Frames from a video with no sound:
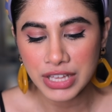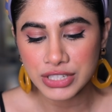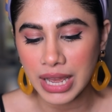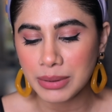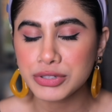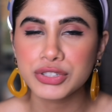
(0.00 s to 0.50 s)

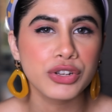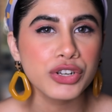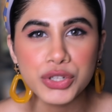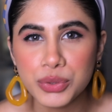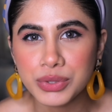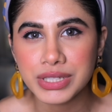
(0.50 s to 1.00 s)
So I'm just going
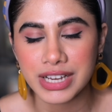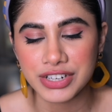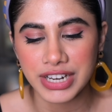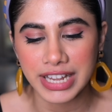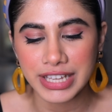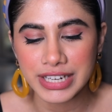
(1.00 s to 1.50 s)
to use a
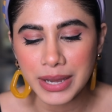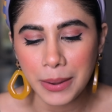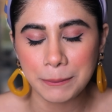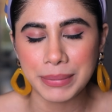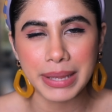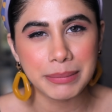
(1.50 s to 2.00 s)

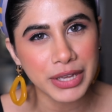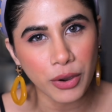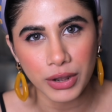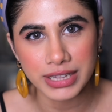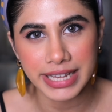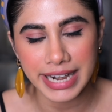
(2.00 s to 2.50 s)
regular baby
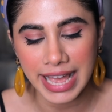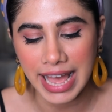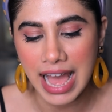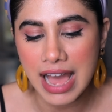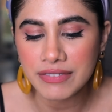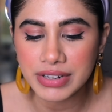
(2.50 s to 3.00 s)
oil that I
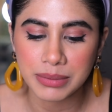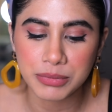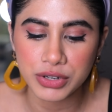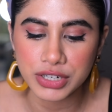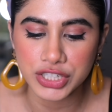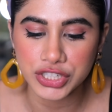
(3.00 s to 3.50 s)
have, and I'm
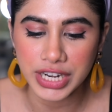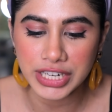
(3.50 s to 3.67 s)
going to